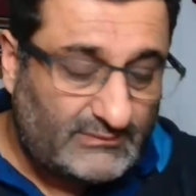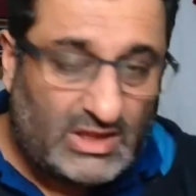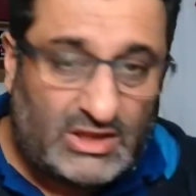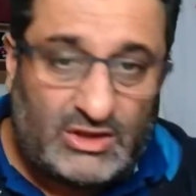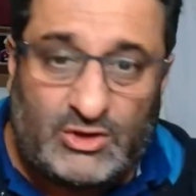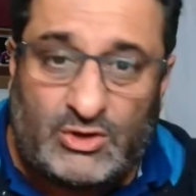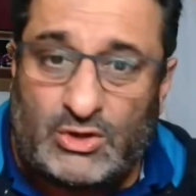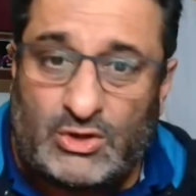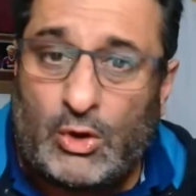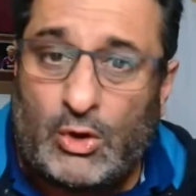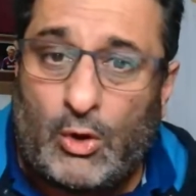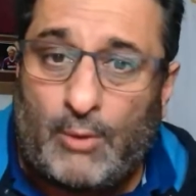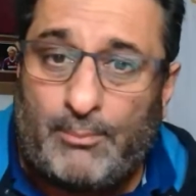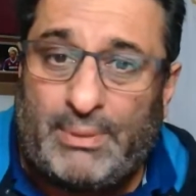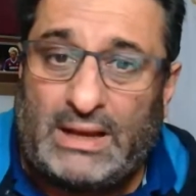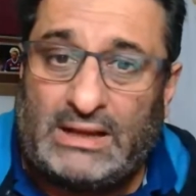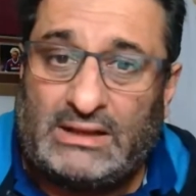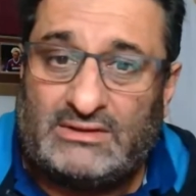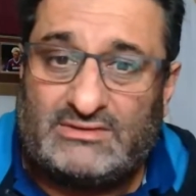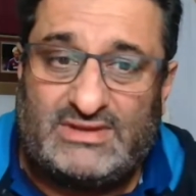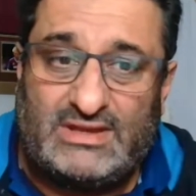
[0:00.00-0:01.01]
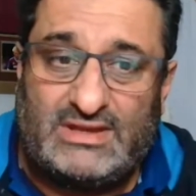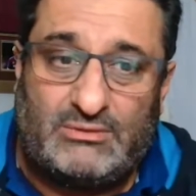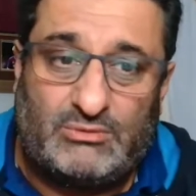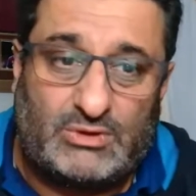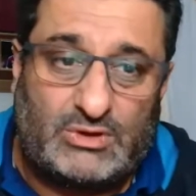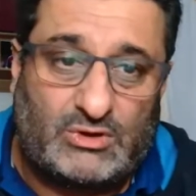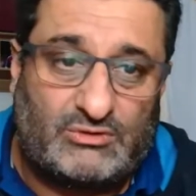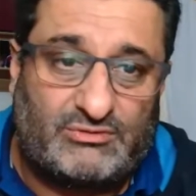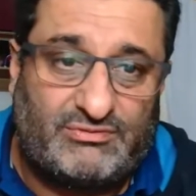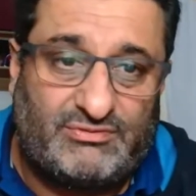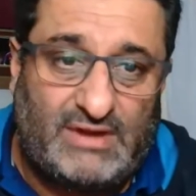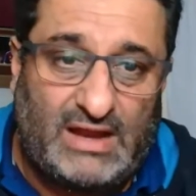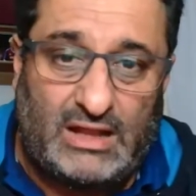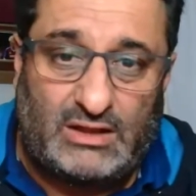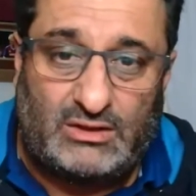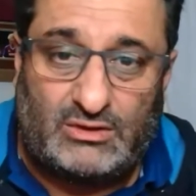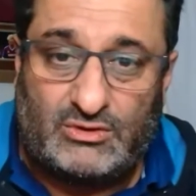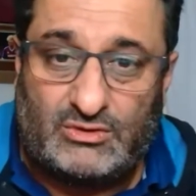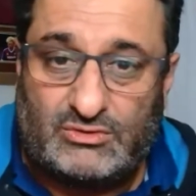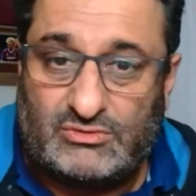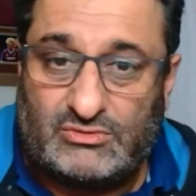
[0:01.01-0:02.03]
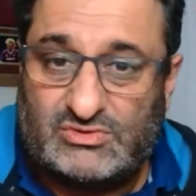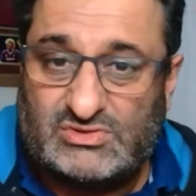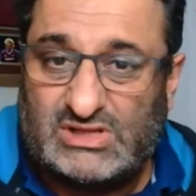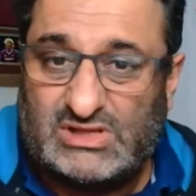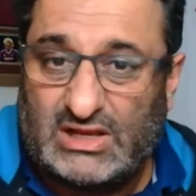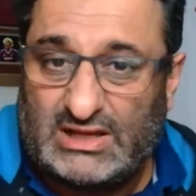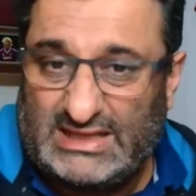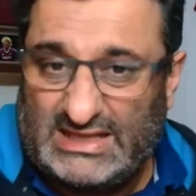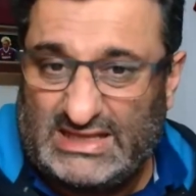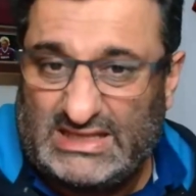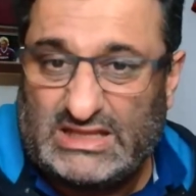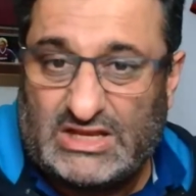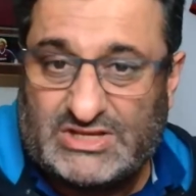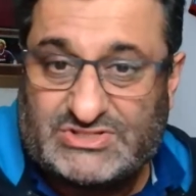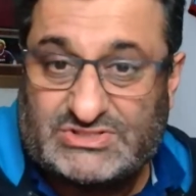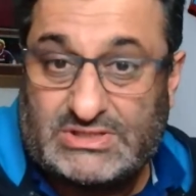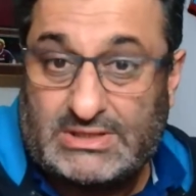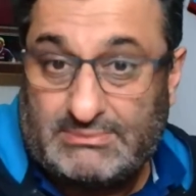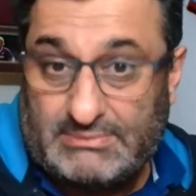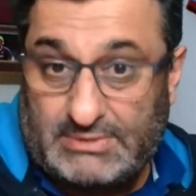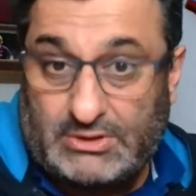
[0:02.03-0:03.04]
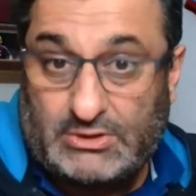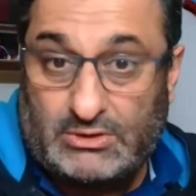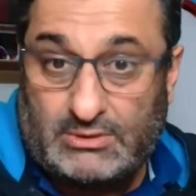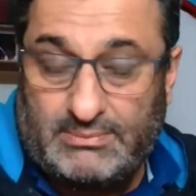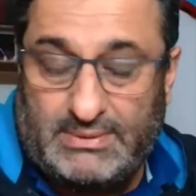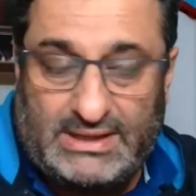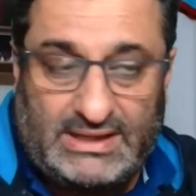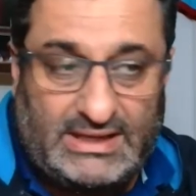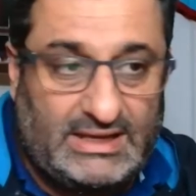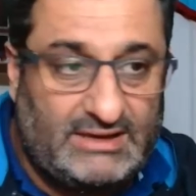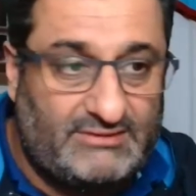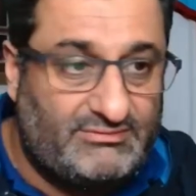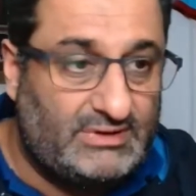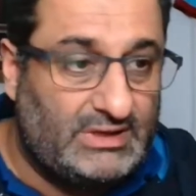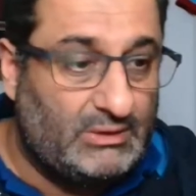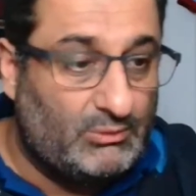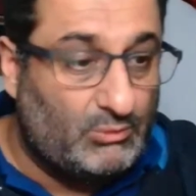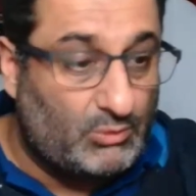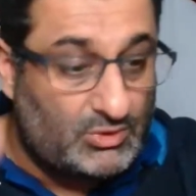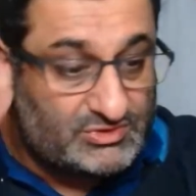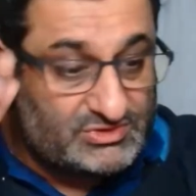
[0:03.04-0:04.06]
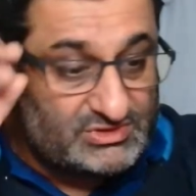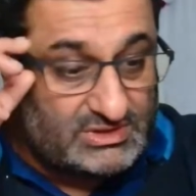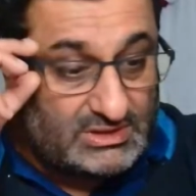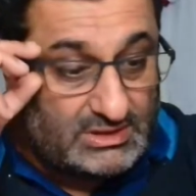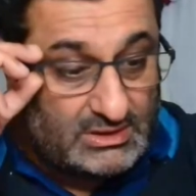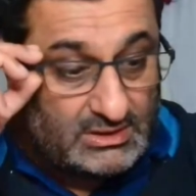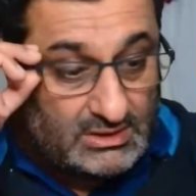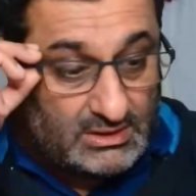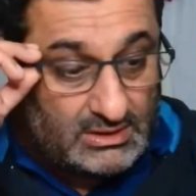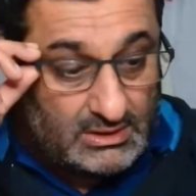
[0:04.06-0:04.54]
Could have got a penalty with Kafal, who slightly nudged him. It could have been given. It wasn't.